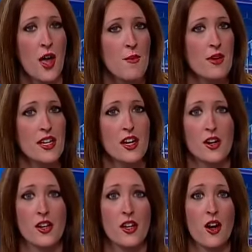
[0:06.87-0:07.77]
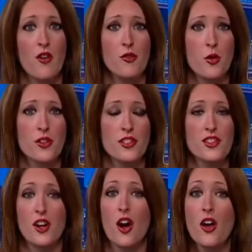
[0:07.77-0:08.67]
Many area golf courses
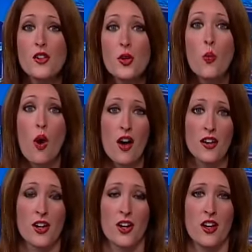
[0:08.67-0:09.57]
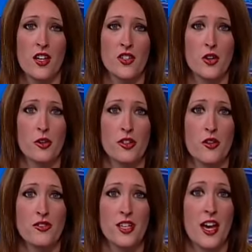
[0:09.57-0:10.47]
are underwater. Joe
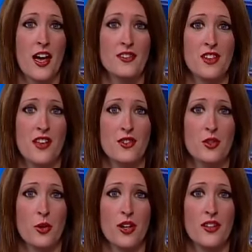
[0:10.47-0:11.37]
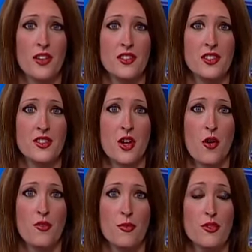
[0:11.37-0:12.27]
Rognowski has that story and lets us know
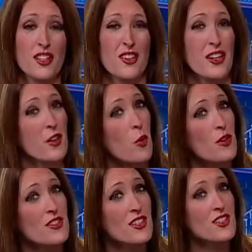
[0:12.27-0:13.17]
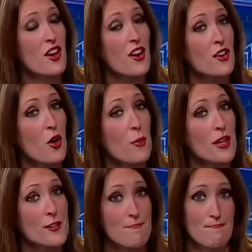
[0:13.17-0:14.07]
if most area courses are
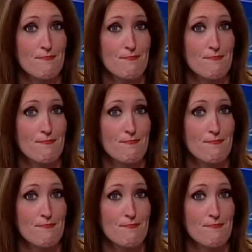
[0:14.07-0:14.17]
open.